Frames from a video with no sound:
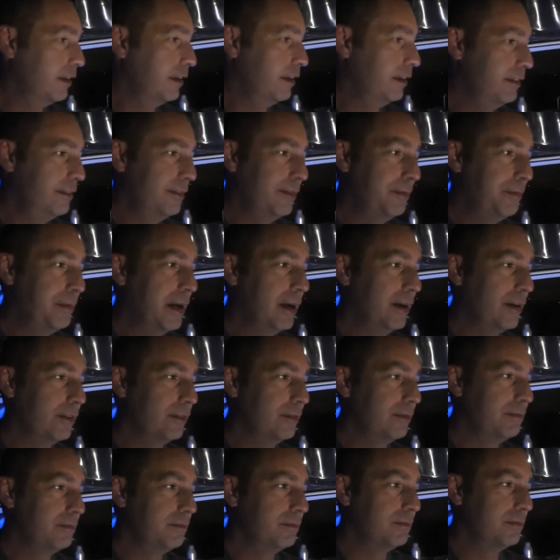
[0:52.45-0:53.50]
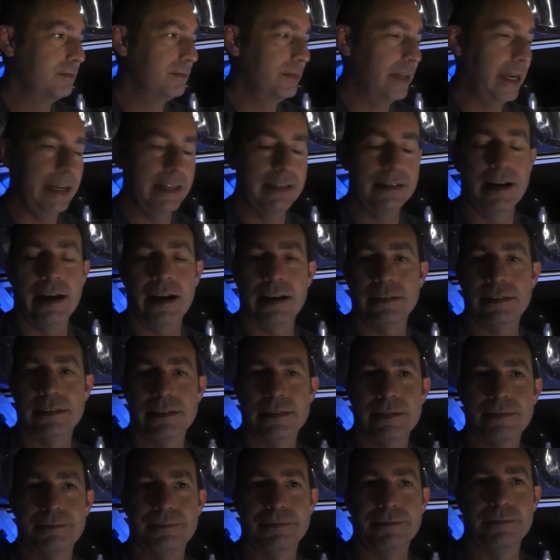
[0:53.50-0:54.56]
is about 8 knots